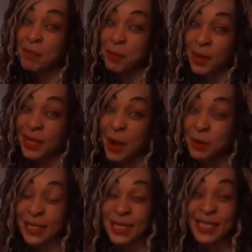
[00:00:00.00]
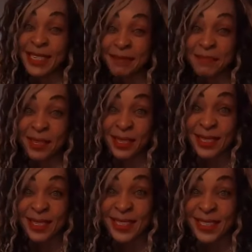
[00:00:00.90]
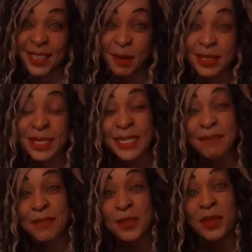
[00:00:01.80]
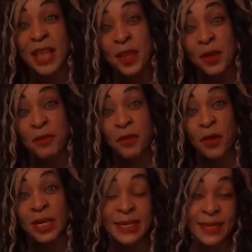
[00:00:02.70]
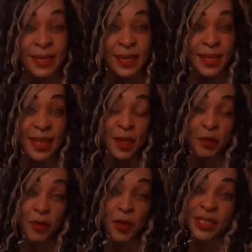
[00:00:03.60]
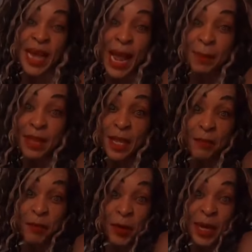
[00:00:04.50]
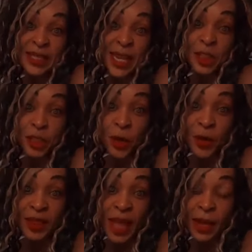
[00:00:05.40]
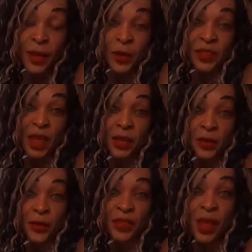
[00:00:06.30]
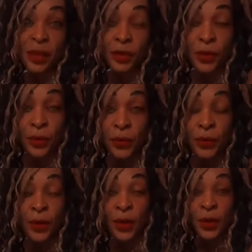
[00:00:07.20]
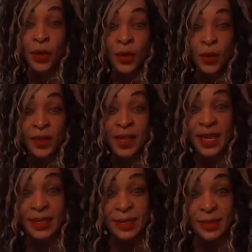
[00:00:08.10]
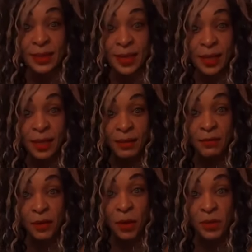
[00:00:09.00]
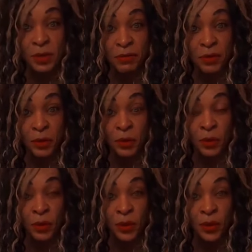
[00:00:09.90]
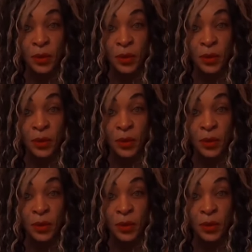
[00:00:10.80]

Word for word: everybody i was just leaving isn't it i was just leaving so thank you for listening thank you for your time thank you for your attention thank you thank you thank you yes for those of you